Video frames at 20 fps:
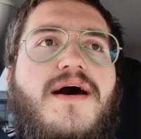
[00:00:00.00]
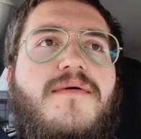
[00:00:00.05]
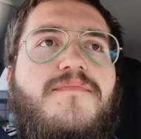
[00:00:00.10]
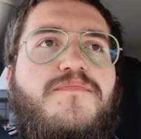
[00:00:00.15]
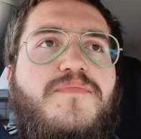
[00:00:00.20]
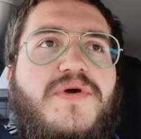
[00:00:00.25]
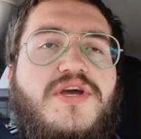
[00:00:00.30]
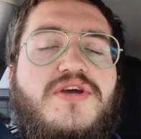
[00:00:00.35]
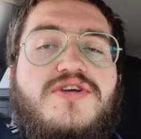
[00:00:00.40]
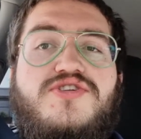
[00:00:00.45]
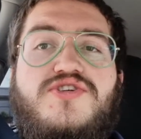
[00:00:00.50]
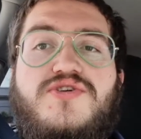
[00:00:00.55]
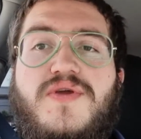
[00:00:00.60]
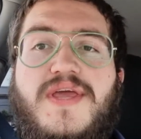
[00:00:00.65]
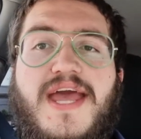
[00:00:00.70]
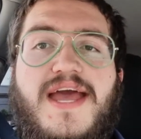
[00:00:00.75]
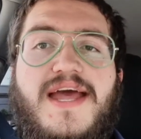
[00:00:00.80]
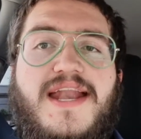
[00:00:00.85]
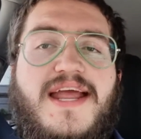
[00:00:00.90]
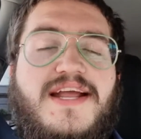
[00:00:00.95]
because you
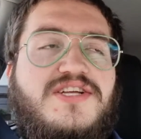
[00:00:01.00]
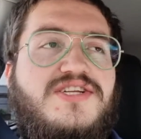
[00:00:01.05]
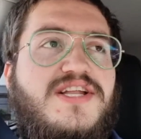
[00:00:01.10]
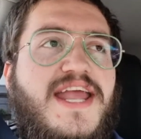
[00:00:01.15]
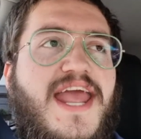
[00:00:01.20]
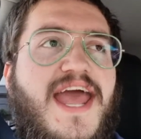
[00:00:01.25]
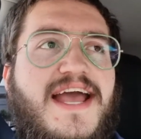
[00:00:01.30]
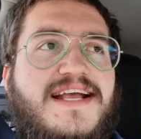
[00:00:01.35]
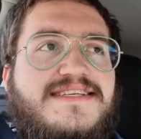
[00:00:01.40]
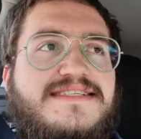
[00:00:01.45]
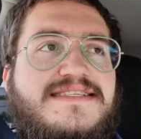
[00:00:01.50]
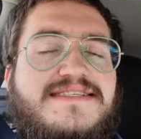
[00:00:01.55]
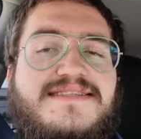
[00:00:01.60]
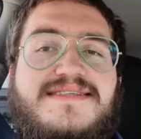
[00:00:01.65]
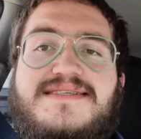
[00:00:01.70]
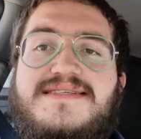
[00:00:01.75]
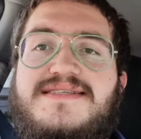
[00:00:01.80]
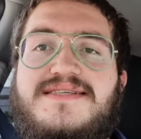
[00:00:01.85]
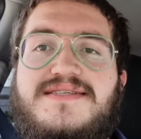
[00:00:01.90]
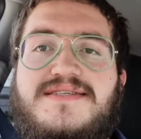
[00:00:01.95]
can actually access
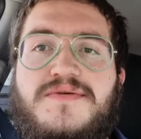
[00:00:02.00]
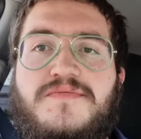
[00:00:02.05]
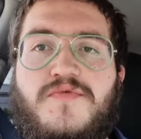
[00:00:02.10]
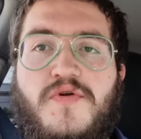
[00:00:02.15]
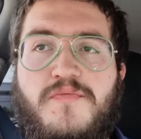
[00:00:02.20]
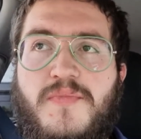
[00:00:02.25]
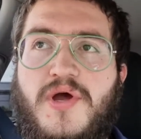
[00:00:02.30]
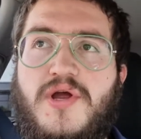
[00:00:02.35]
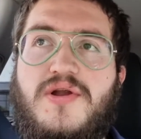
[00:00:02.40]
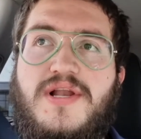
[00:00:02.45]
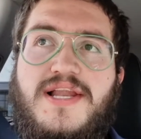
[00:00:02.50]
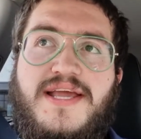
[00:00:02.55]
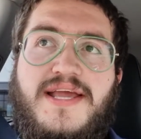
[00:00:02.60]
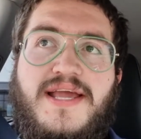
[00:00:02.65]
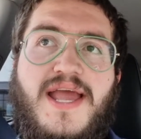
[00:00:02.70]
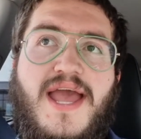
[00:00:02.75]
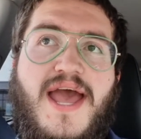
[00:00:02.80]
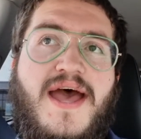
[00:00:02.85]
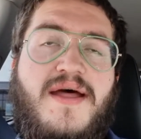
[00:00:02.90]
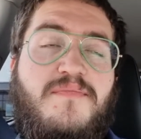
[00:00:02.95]
the system
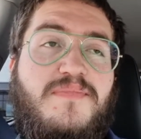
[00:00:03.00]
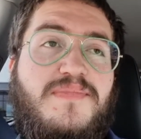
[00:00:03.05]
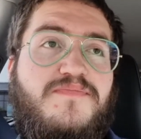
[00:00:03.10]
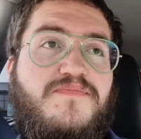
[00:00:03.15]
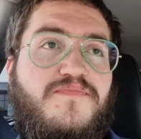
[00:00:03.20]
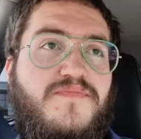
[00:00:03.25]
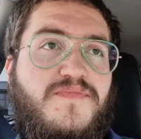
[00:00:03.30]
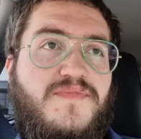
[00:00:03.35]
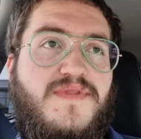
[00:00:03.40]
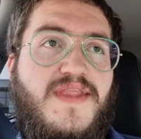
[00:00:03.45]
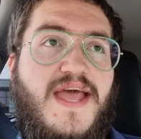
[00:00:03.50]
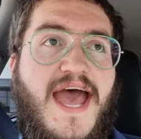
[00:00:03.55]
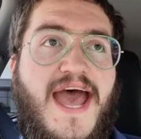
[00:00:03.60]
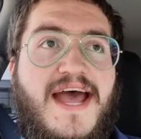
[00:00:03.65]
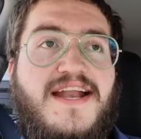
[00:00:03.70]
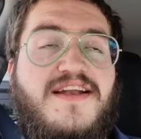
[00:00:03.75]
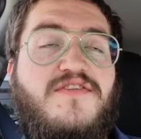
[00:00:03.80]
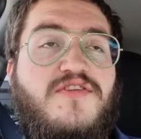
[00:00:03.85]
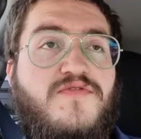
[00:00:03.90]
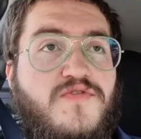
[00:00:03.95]
remotely and
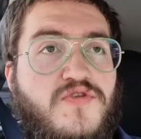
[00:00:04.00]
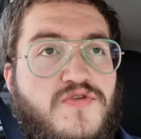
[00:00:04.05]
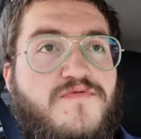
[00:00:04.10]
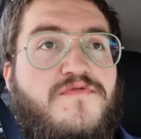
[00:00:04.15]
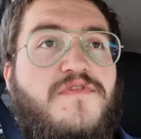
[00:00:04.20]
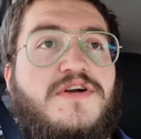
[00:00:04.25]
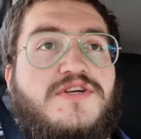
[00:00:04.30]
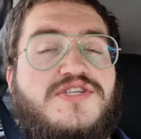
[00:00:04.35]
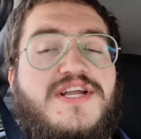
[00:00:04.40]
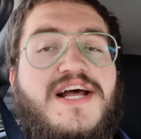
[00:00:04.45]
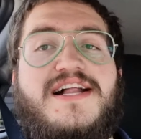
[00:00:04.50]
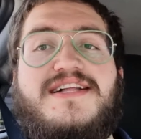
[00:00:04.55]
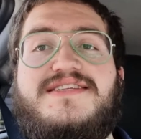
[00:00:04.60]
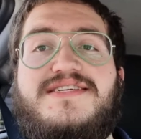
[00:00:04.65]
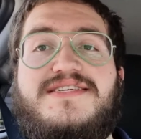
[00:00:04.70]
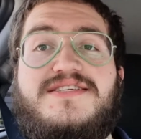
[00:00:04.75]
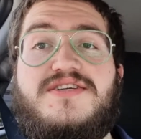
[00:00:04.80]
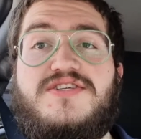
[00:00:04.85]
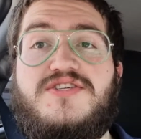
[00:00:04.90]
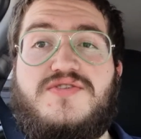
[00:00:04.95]
add
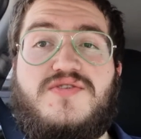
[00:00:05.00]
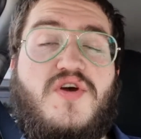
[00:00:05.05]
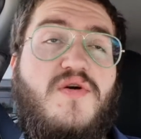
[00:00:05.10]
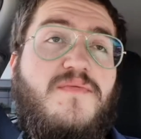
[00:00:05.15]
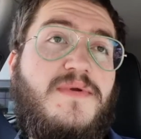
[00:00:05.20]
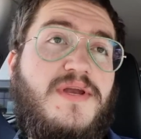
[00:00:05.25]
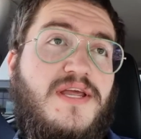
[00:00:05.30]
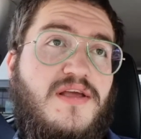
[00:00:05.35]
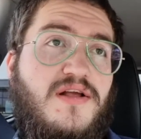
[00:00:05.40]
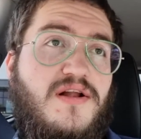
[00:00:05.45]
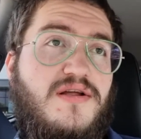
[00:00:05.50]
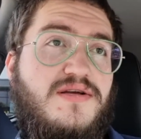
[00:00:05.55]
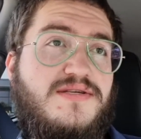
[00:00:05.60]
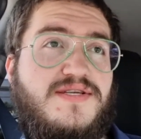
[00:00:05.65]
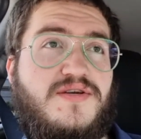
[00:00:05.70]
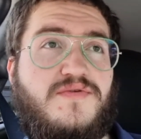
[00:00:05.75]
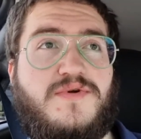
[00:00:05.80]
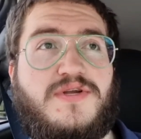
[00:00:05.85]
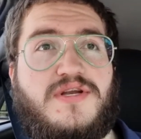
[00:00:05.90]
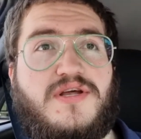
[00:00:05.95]
functionality such as opening and
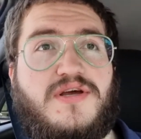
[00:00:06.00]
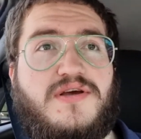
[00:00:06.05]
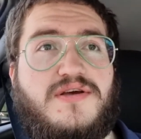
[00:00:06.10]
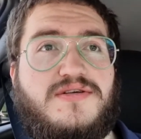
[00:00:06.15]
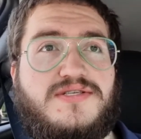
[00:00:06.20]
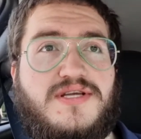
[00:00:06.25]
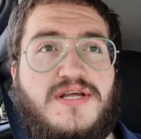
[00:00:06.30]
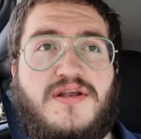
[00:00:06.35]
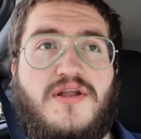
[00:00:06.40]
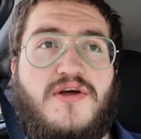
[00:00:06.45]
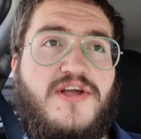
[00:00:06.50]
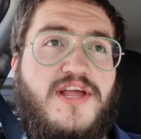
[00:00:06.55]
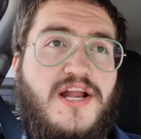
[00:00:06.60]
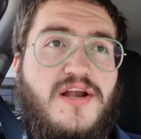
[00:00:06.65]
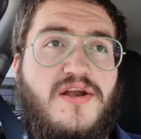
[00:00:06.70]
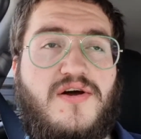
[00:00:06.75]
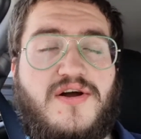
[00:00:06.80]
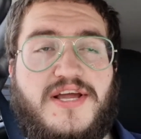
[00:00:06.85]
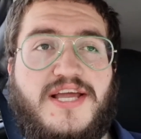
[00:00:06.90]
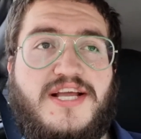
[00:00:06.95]
closing windows,
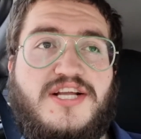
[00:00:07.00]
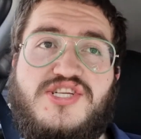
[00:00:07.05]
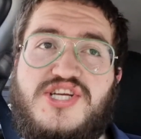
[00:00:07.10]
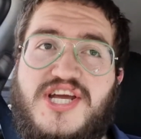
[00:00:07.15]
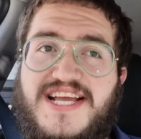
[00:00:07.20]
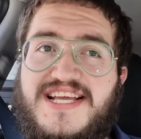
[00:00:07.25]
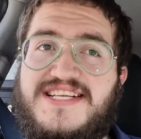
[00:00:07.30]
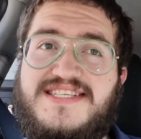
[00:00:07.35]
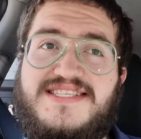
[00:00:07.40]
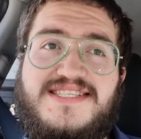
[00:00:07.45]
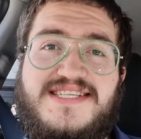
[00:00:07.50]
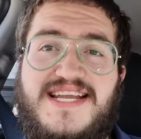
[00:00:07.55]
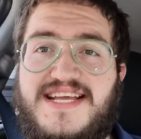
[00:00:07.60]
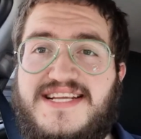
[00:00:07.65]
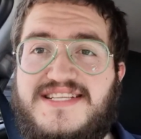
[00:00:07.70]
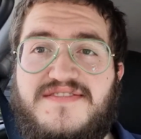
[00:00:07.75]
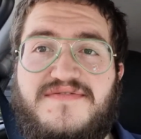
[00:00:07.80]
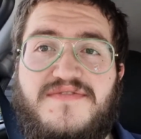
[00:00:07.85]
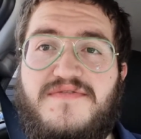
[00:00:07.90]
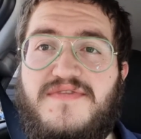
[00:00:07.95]
unlocking, locking, checking
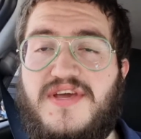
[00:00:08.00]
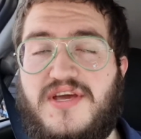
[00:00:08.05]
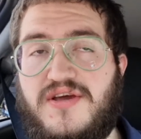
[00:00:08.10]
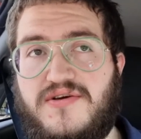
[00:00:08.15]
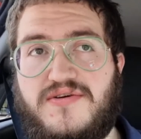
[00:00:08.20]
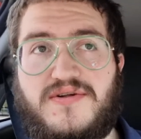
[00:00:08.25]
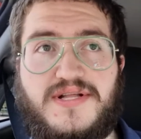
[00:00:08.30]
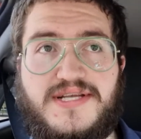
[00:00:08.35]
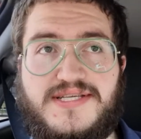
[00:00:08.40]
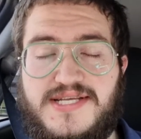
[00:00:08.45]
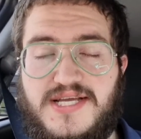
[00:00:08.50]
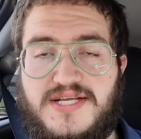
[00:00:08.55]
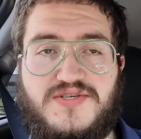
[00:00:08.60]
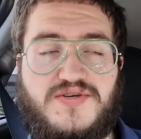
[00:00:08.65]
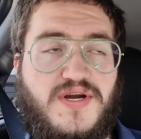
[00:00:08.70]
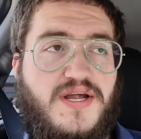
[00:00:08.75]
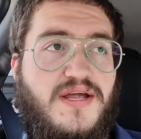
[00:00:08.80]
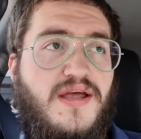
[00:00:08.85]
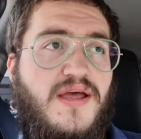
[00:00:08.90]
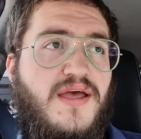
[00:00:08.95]
state of the vehicle,
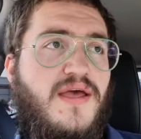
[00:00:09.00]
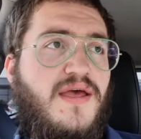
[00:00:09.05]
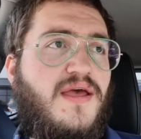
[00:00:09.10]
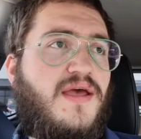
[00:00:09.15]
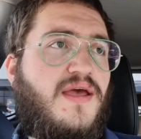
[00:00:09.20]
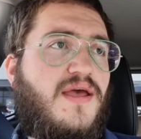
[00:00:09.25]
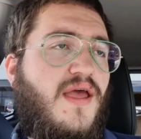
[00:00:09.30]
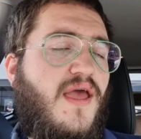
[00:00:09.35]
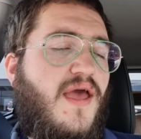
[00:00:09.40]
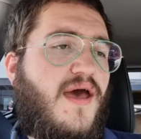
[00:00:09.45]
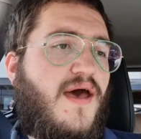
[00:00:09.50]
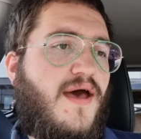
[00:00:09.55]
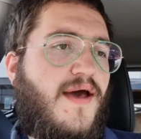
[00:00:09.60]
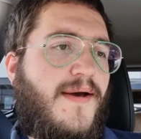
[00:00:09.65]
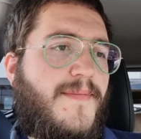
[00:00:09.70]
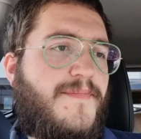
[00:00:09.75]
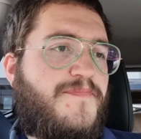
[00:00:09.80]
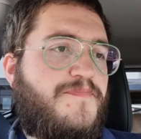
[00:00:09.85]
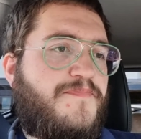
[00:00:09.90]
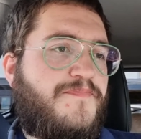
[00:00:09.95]
etc. And